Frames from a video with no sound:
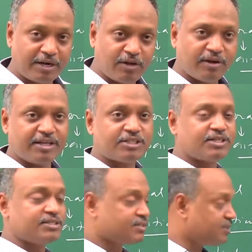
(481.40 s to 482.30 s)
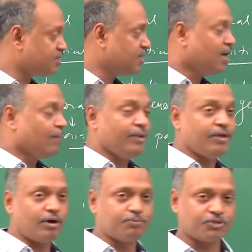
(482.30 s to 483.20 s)
particular instances
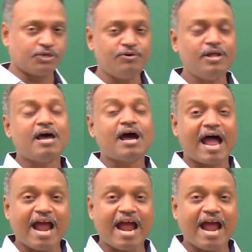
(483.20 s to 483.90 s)
being observed,